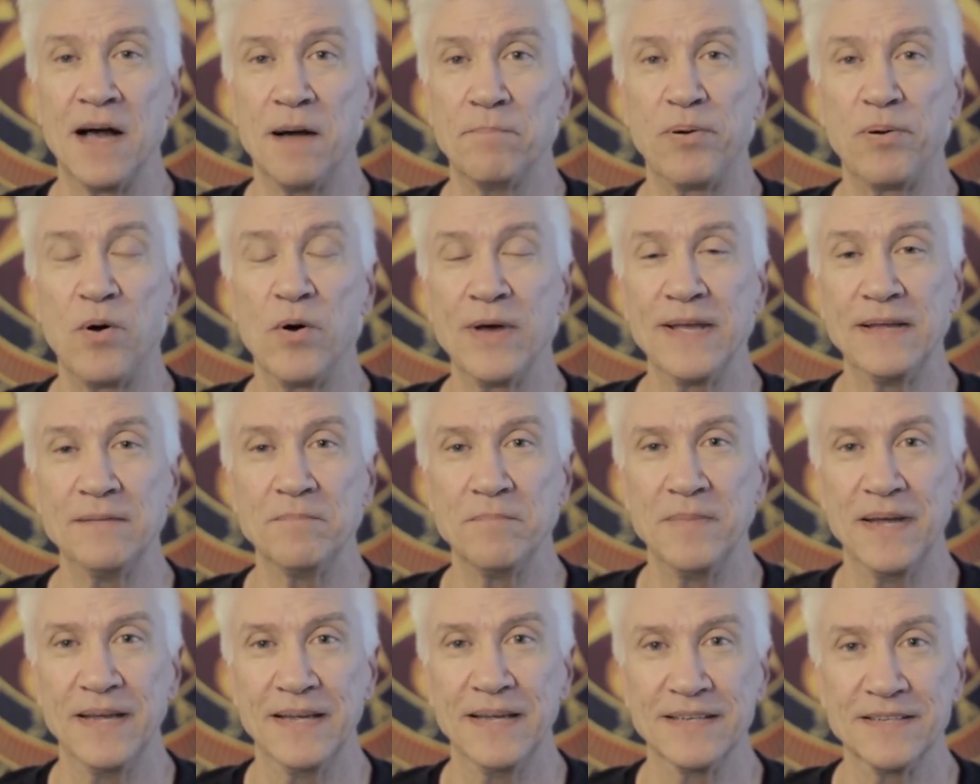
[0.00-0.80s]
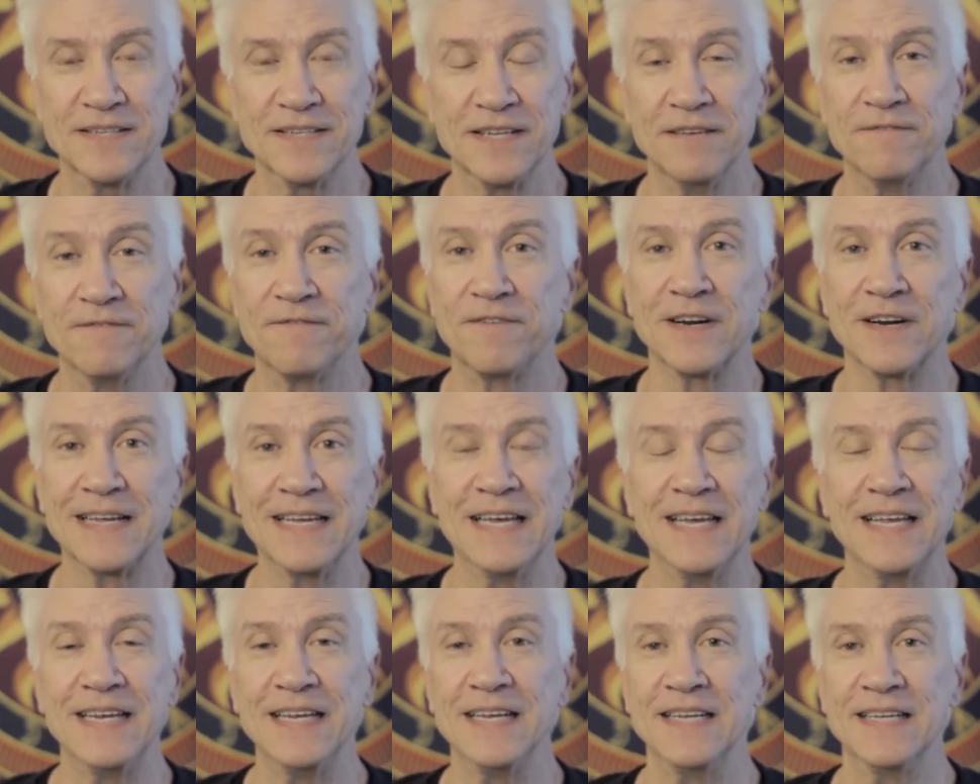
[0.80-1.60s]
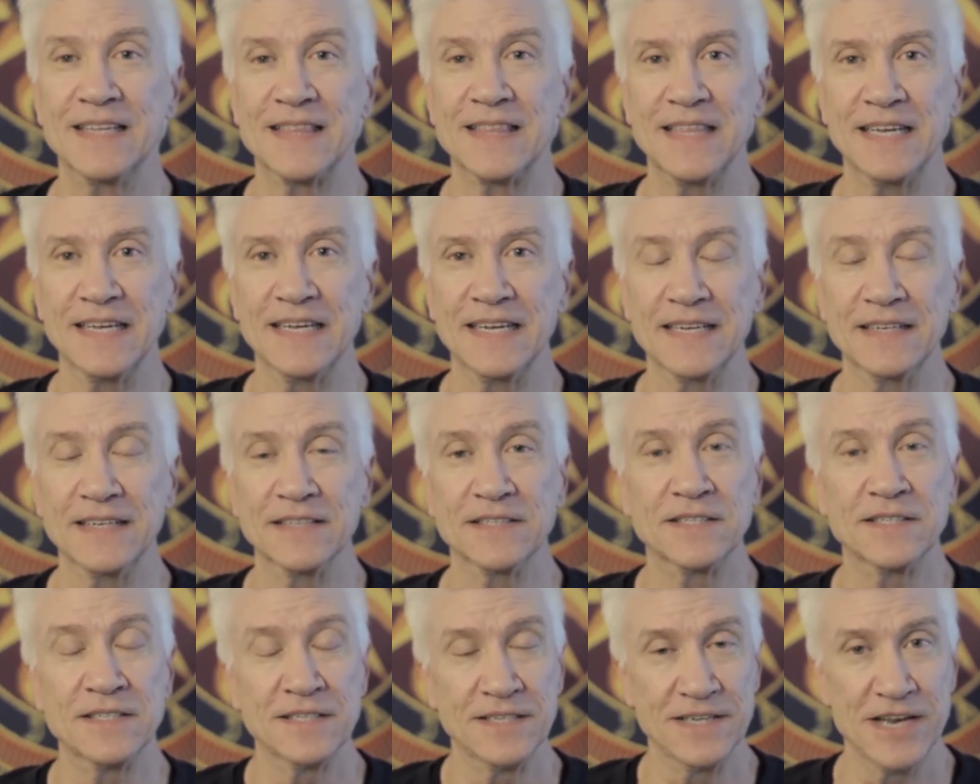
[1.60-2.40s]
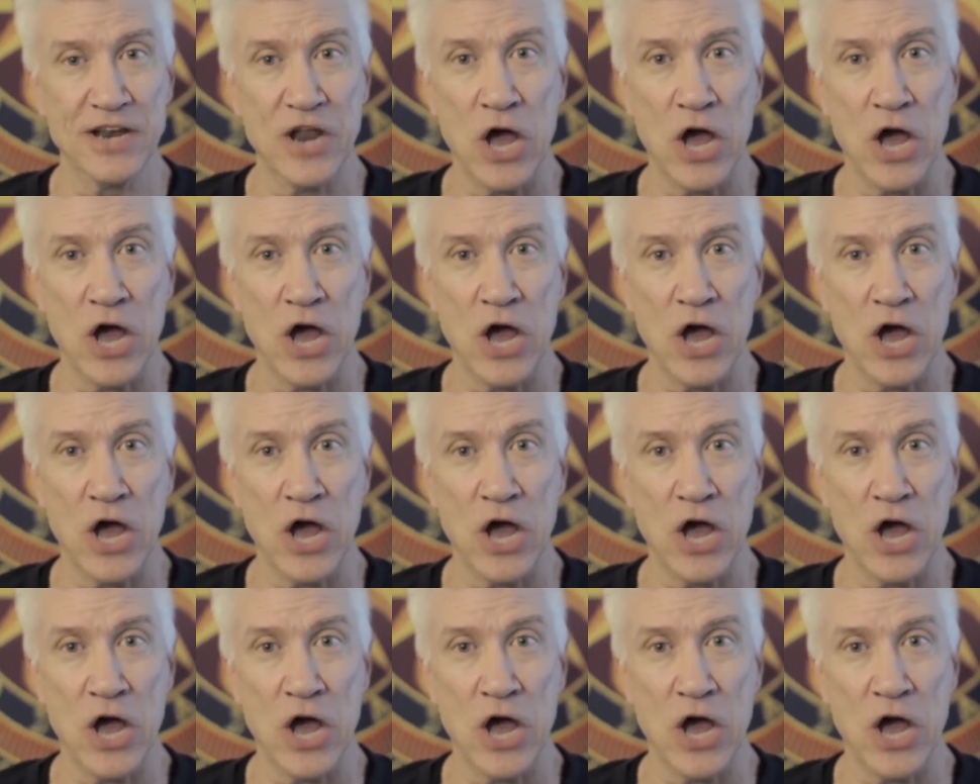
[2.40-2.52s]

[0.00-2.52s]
appointments and forgetting things.